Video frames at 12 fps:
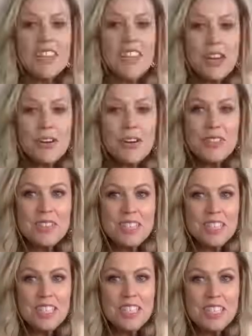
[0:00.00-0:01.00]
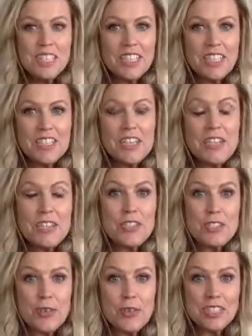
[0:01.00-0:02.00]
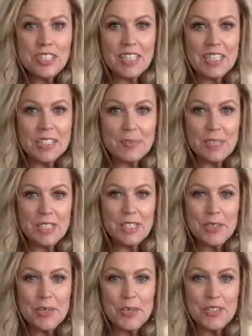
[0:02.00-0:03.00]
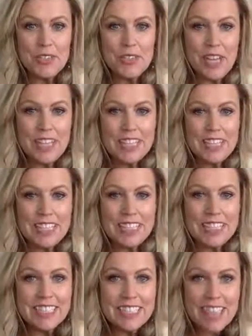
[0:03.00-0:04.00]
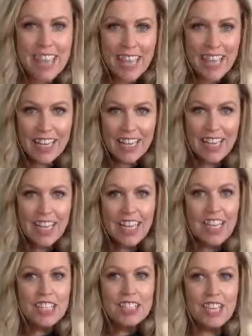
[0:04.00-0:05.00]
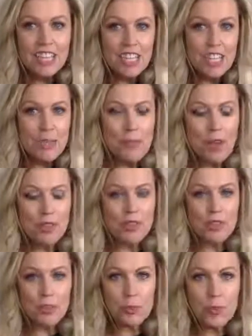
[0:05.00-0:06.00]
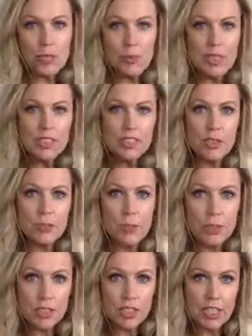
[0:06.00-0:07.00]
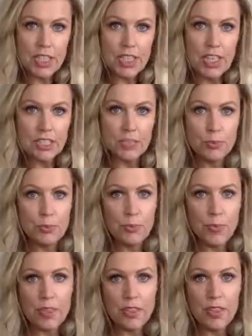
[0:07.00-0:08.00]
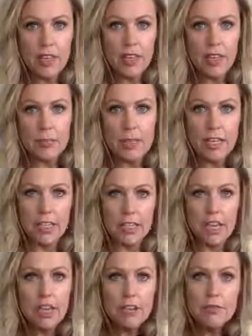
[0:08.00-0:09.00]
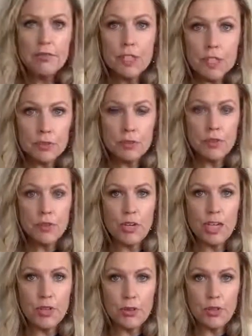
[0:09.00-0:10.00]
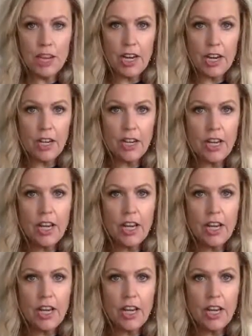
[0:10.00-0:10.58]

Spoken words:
Hello, Cindy here. So excited to be here with you guys today, talking about the 3 ways to emotionally connect with a man. First, before I go there,